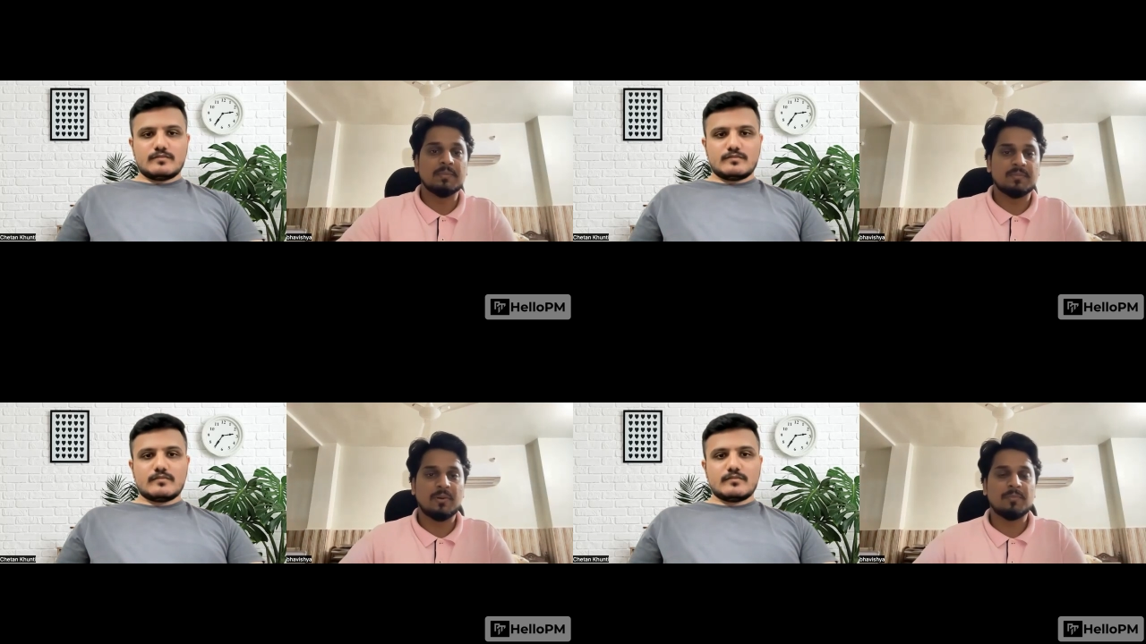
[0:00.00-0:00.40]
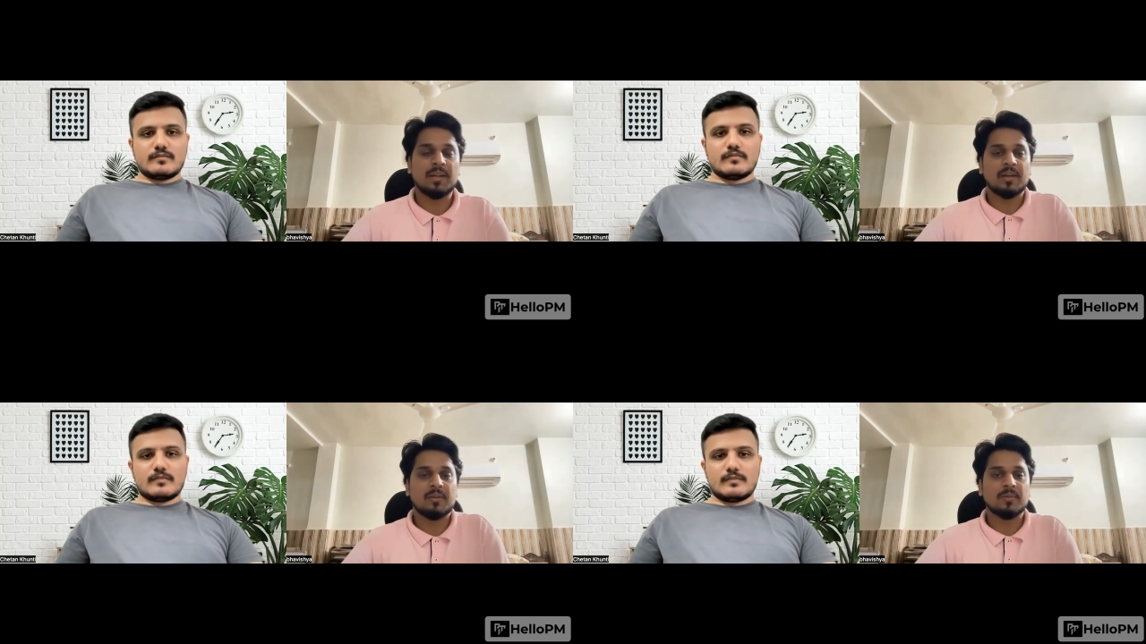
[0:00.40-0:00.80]
Speaker 1: M from
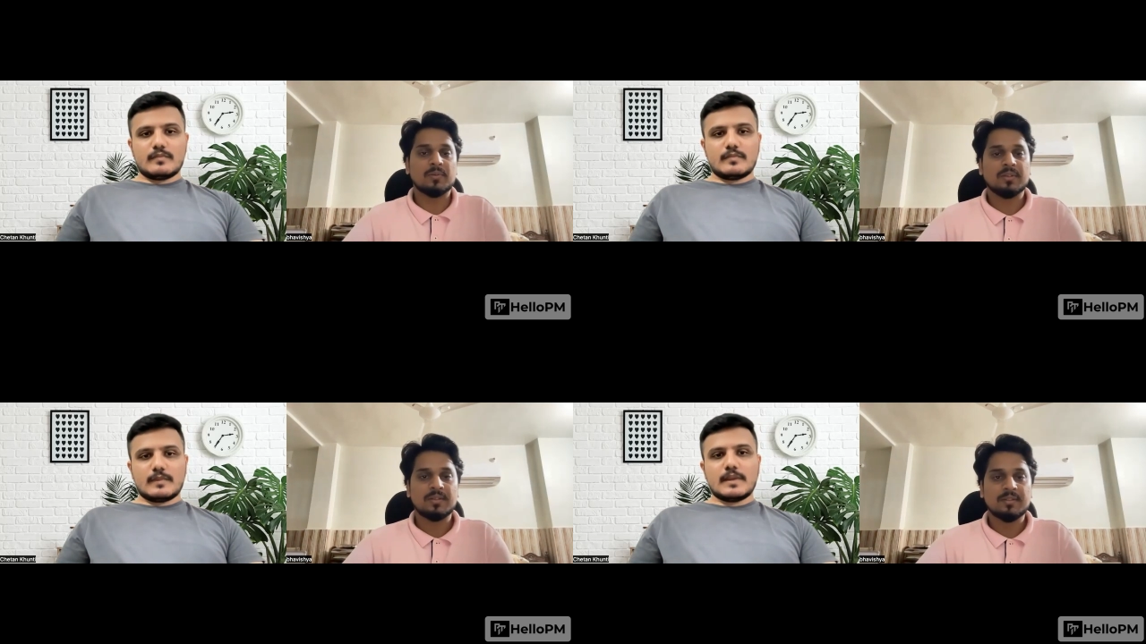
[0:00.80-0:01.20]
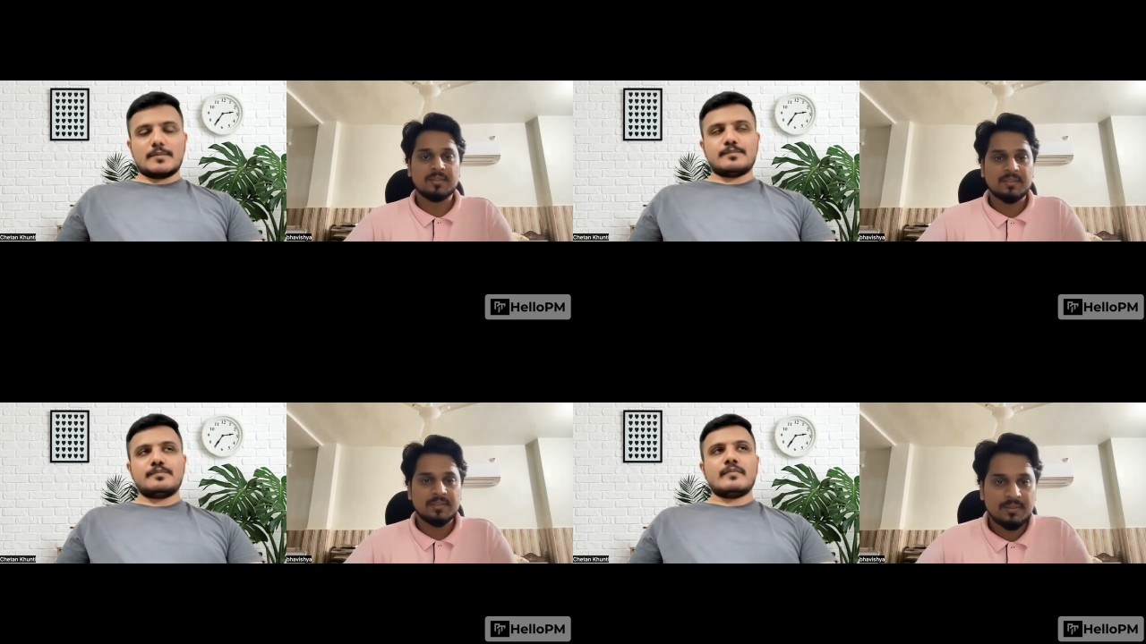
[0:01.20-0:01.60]
tech role?
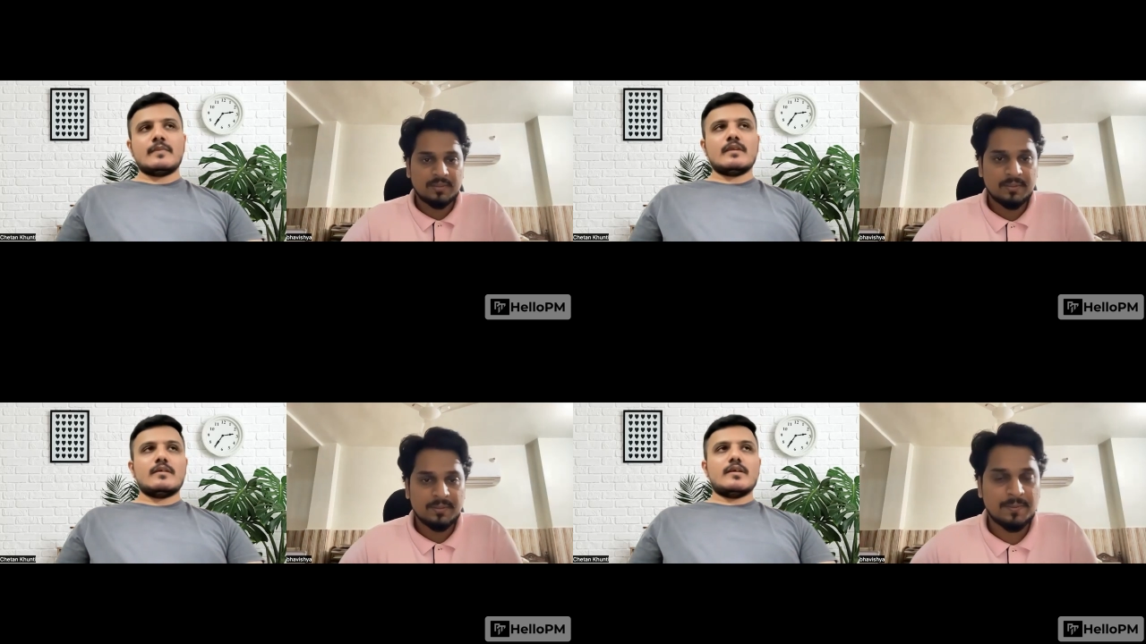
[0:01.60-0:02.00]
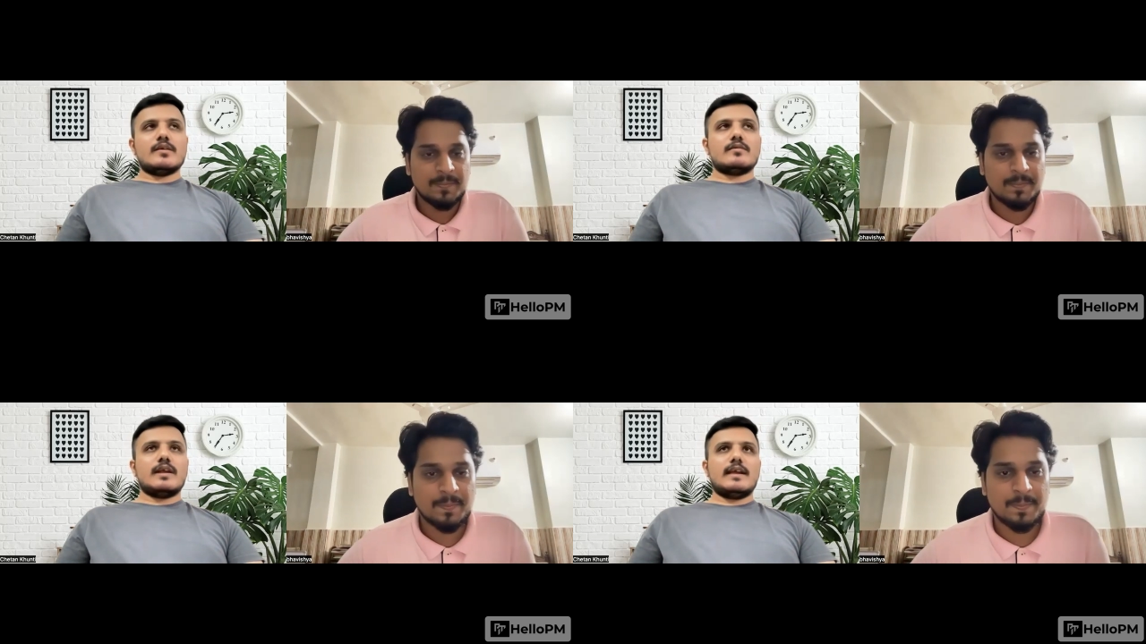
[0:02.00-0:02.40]

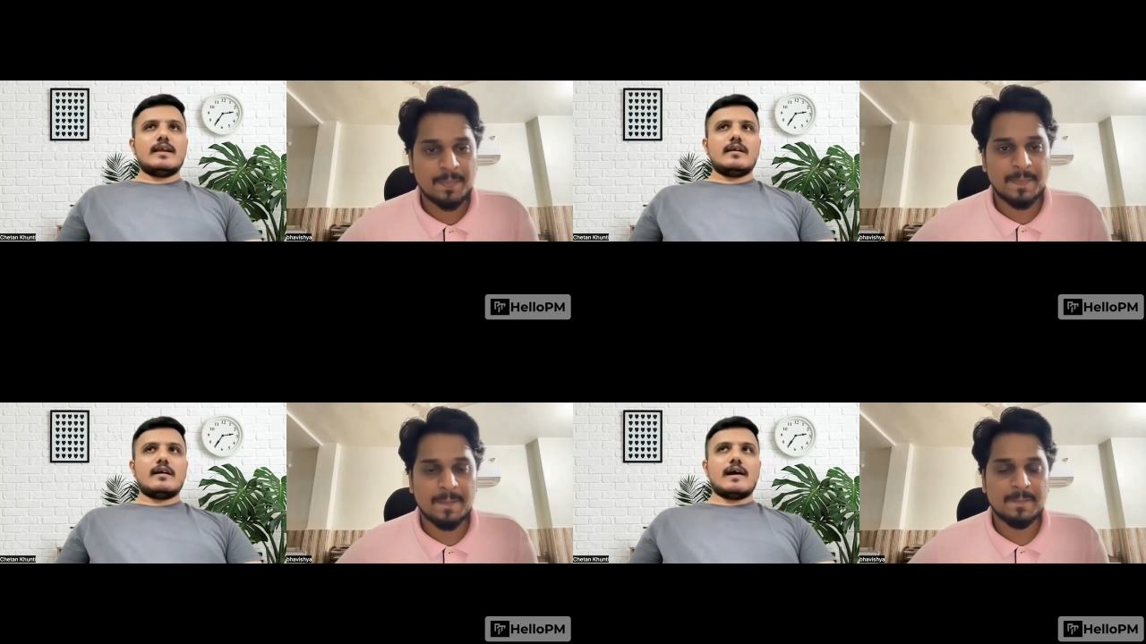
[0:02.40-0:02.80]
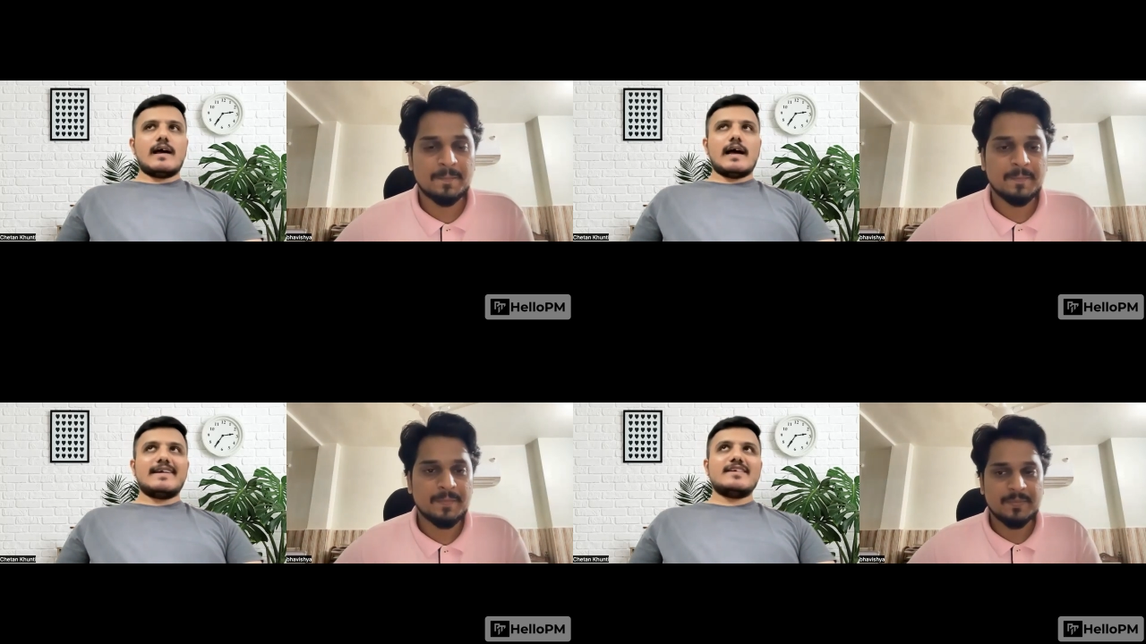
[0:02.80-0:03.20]
Speaker 2: So like,
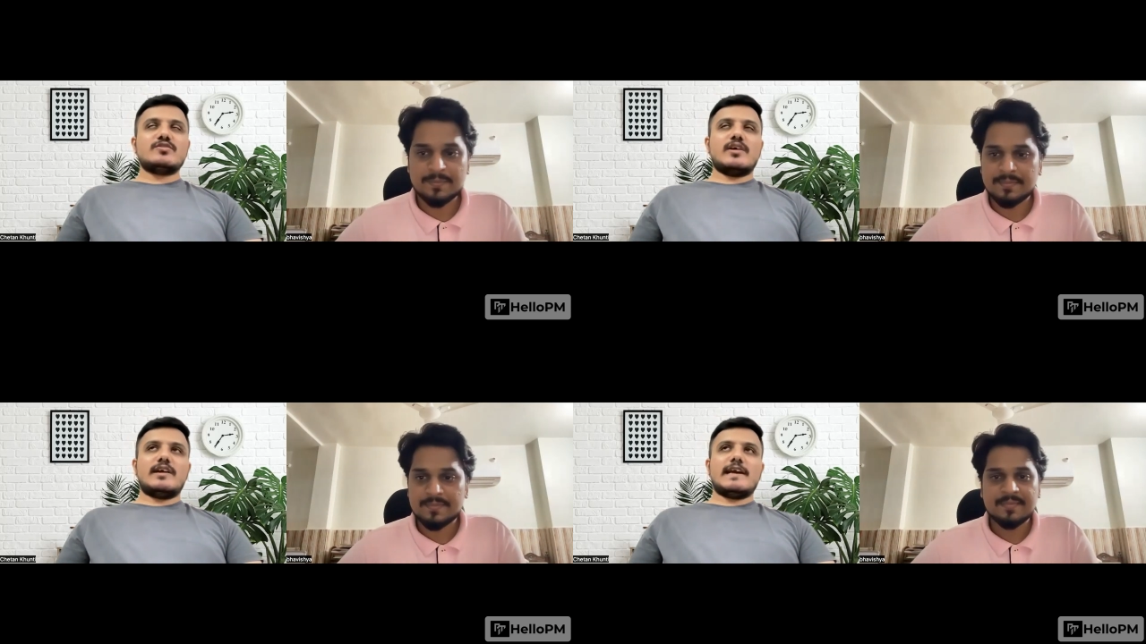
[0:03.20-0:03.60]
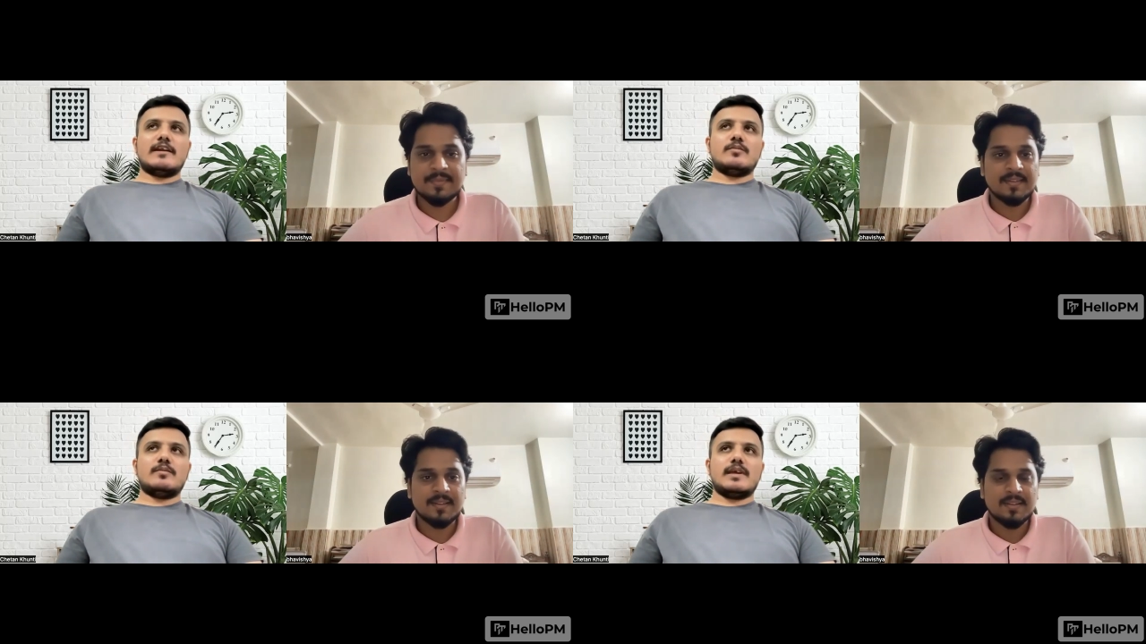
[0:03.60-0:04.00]
I joined
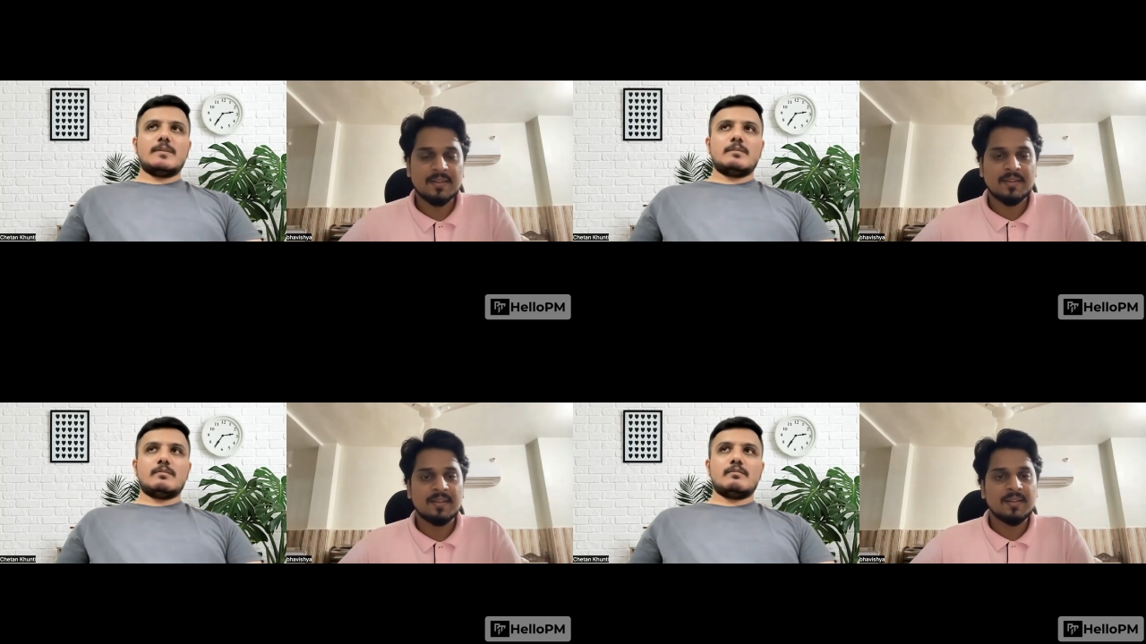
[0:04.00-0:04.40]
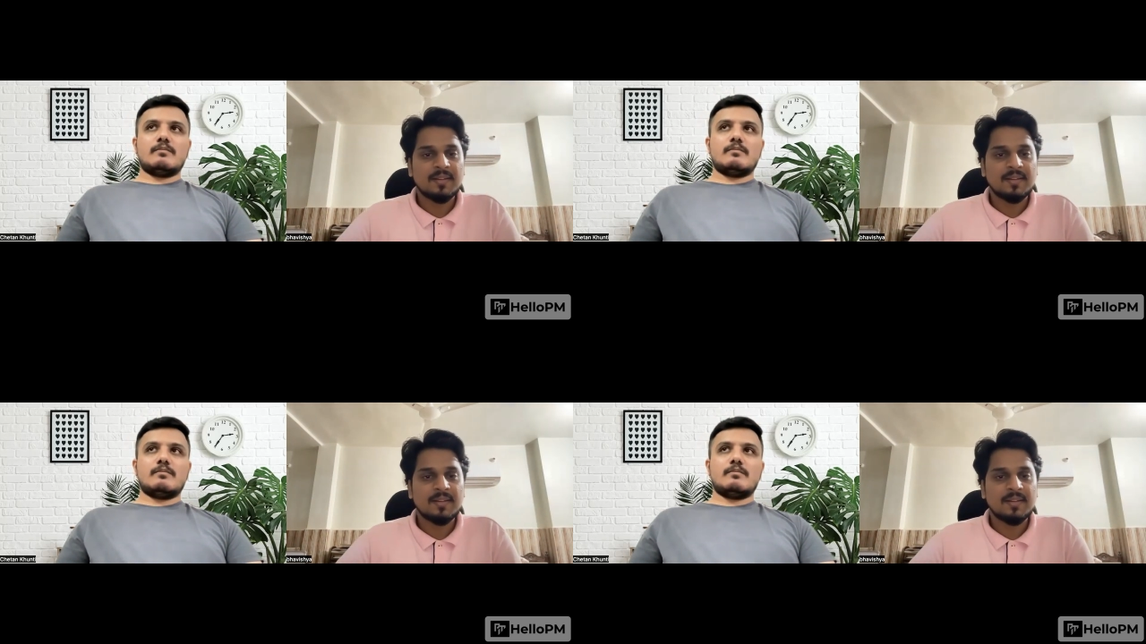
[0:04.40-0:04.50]
HelloPM